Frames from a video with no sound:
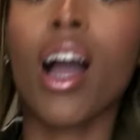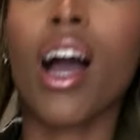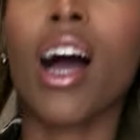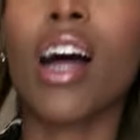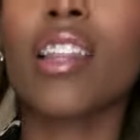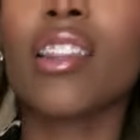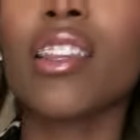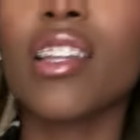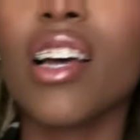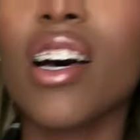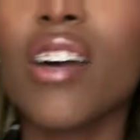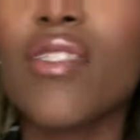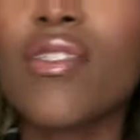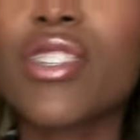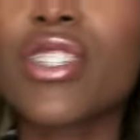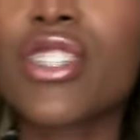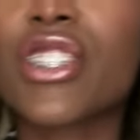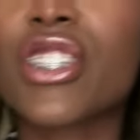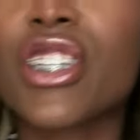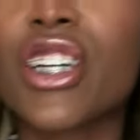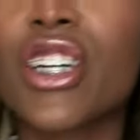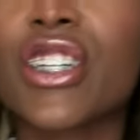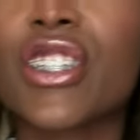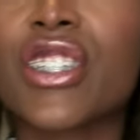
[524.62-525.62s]
I love this
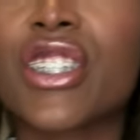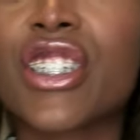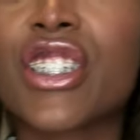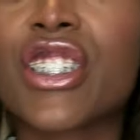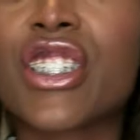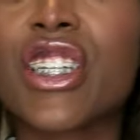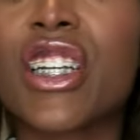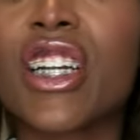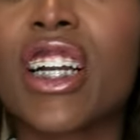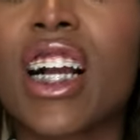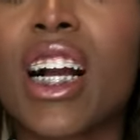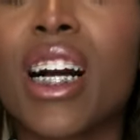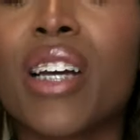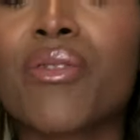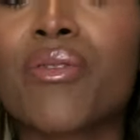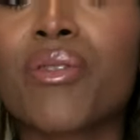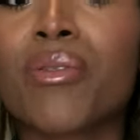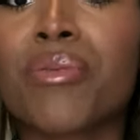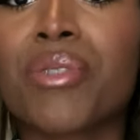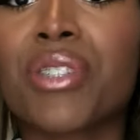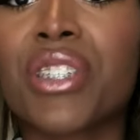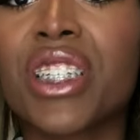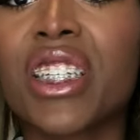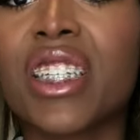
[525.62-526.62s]
shirt. This shirt comes
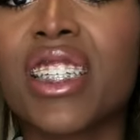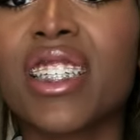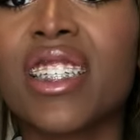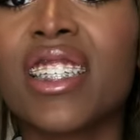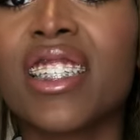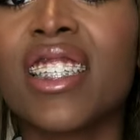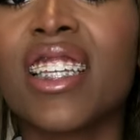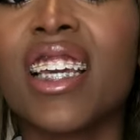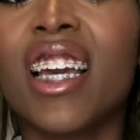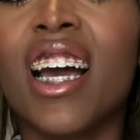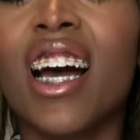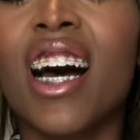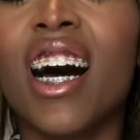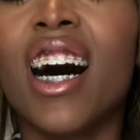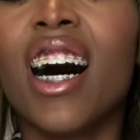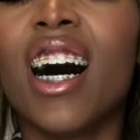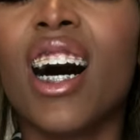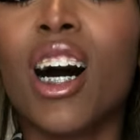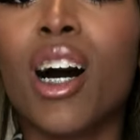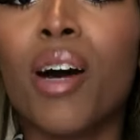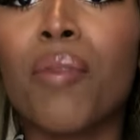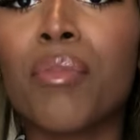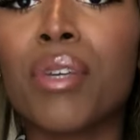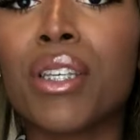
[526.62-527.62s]
from Shein.
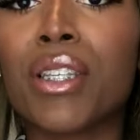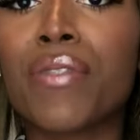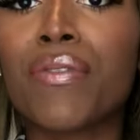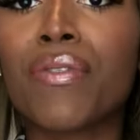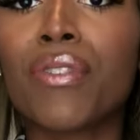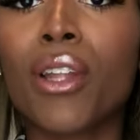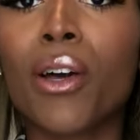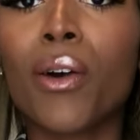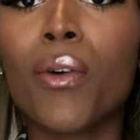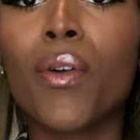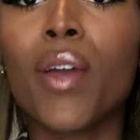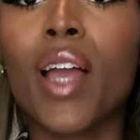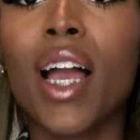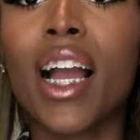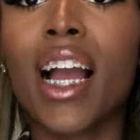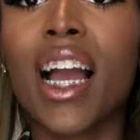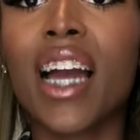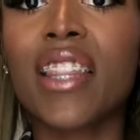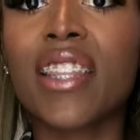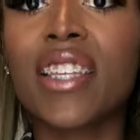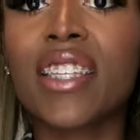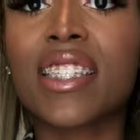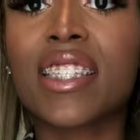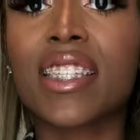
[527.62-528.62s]
Um, it's flowy. I
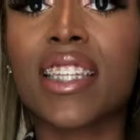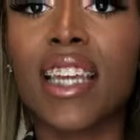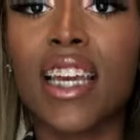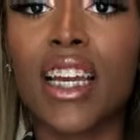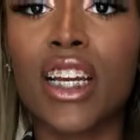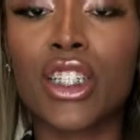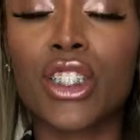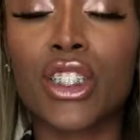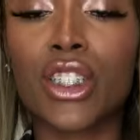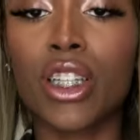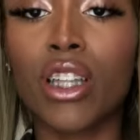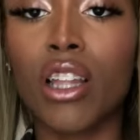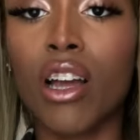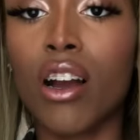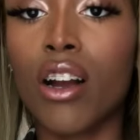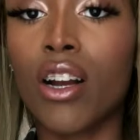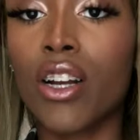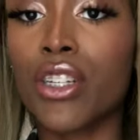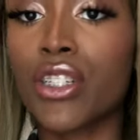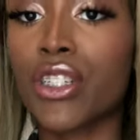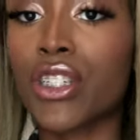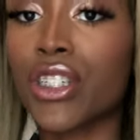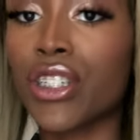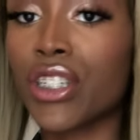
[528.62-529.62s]
got this in an extra
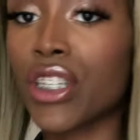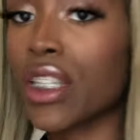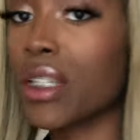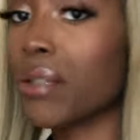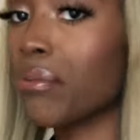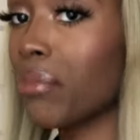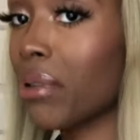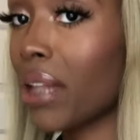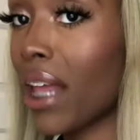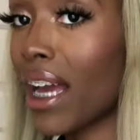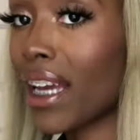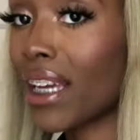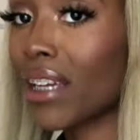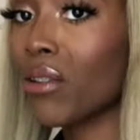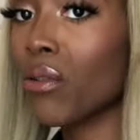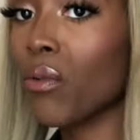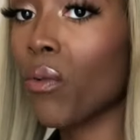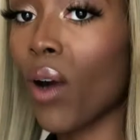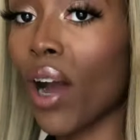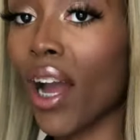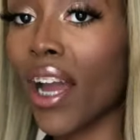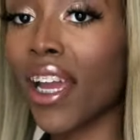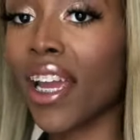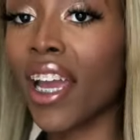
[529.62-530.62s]
large. It's just black and
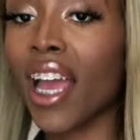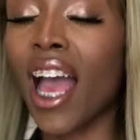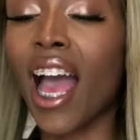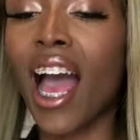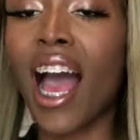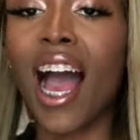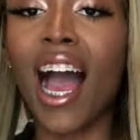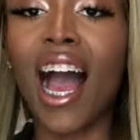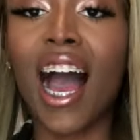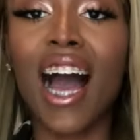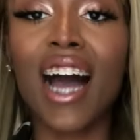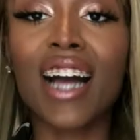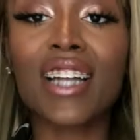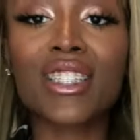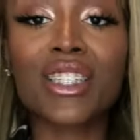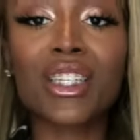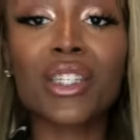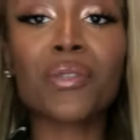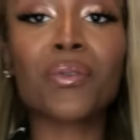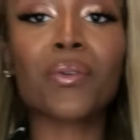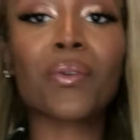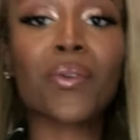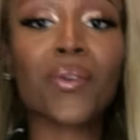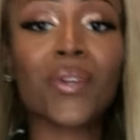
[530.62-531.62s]
white. I
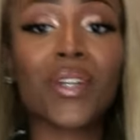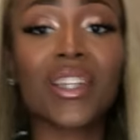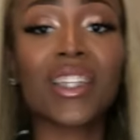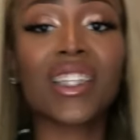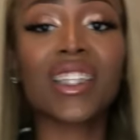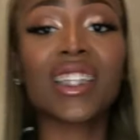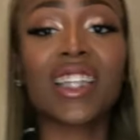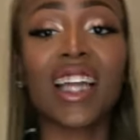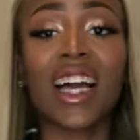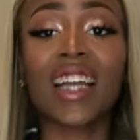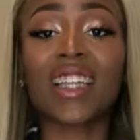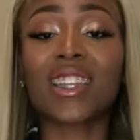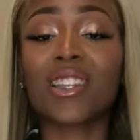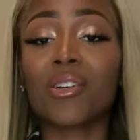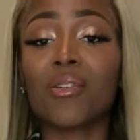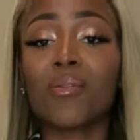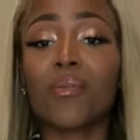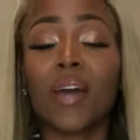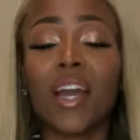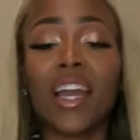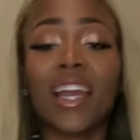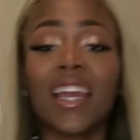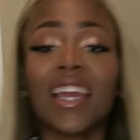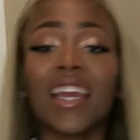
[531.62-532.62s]
just really like the
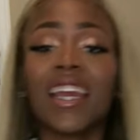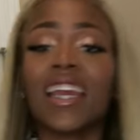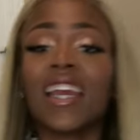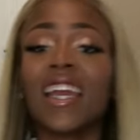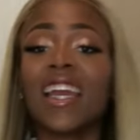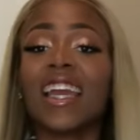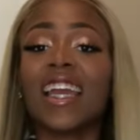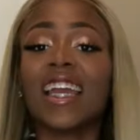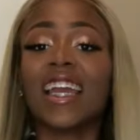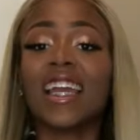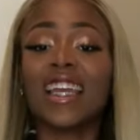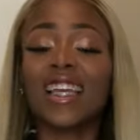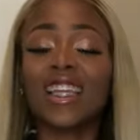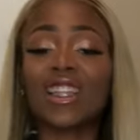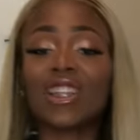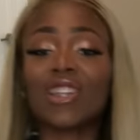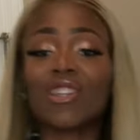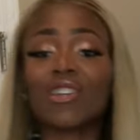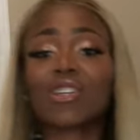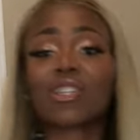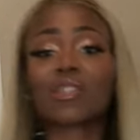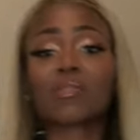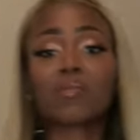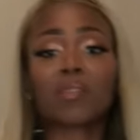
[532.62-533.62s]
way it
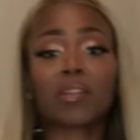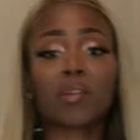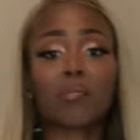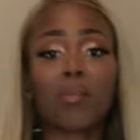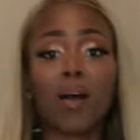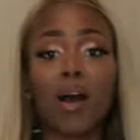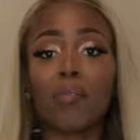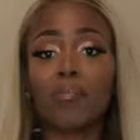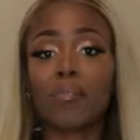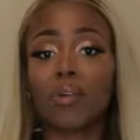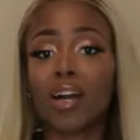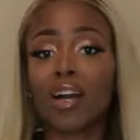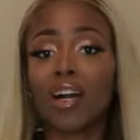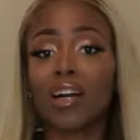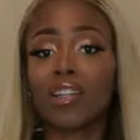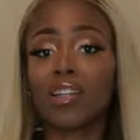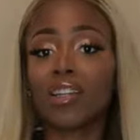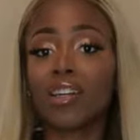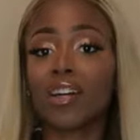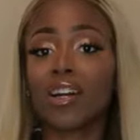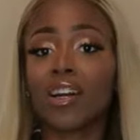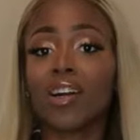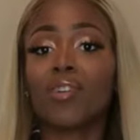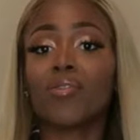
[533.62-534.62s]
looks with the popper
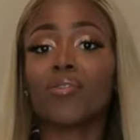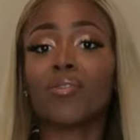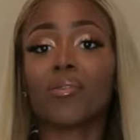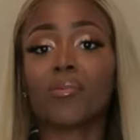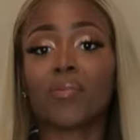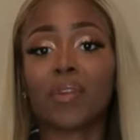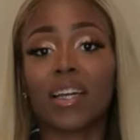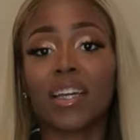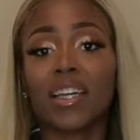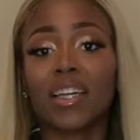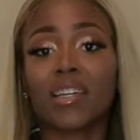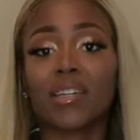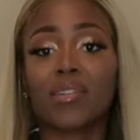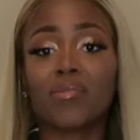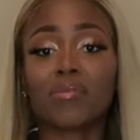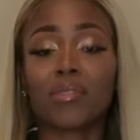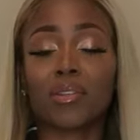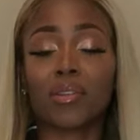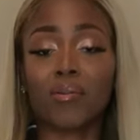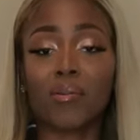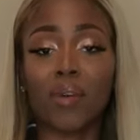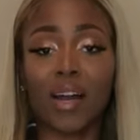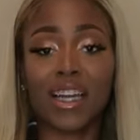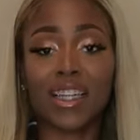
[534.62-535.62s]
color of the red with
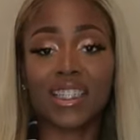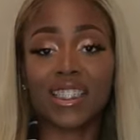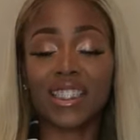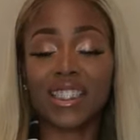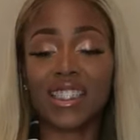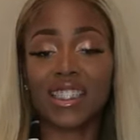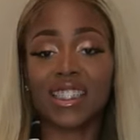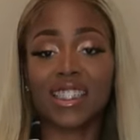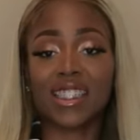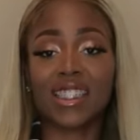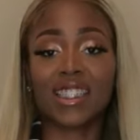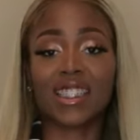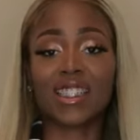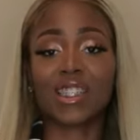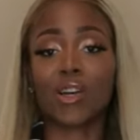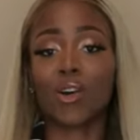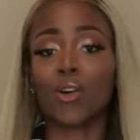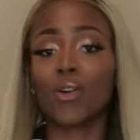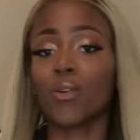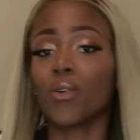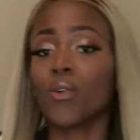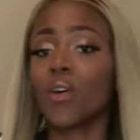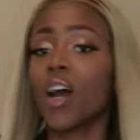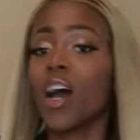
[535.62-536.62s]
the white jeans.
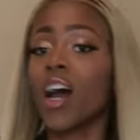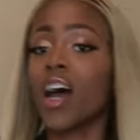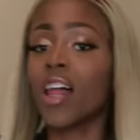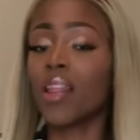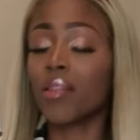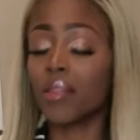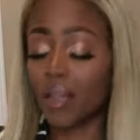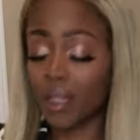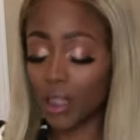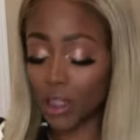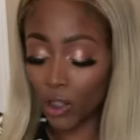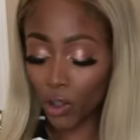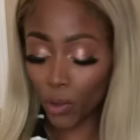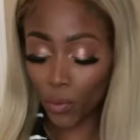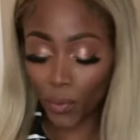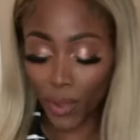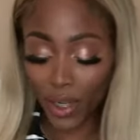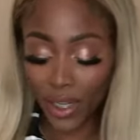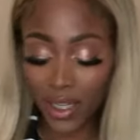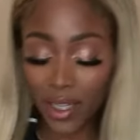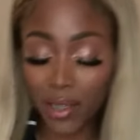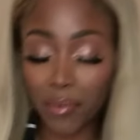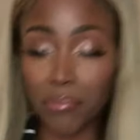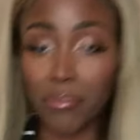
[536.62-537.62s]
So that little
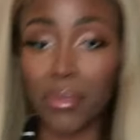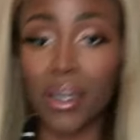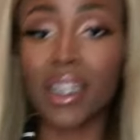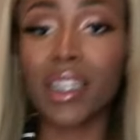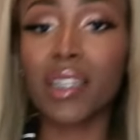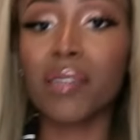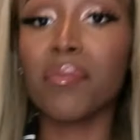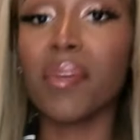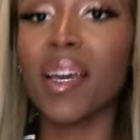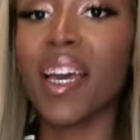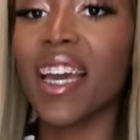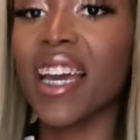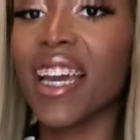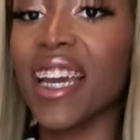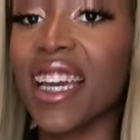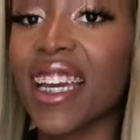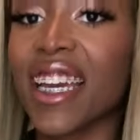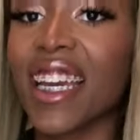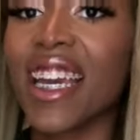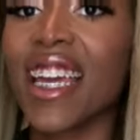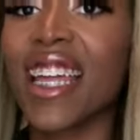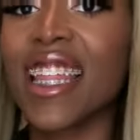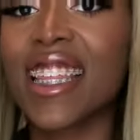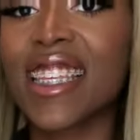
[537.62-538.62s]
red bucket bag.
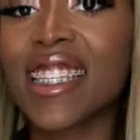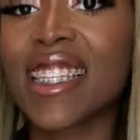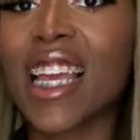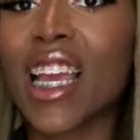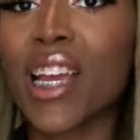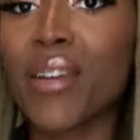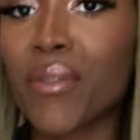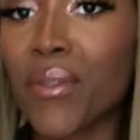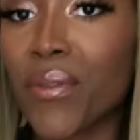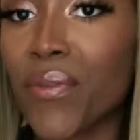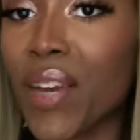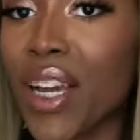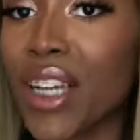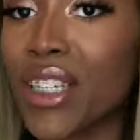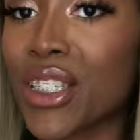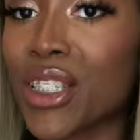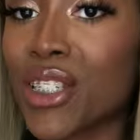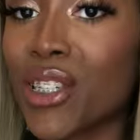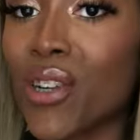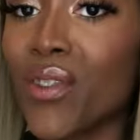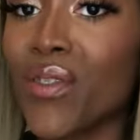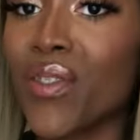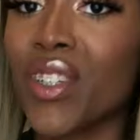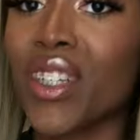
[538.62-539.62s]
This came from Fashion
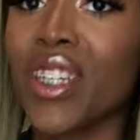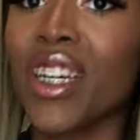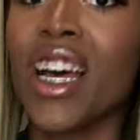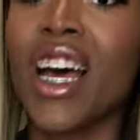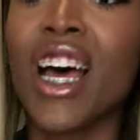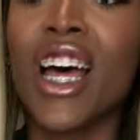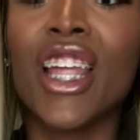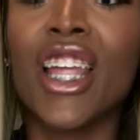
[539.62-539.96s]
Nova.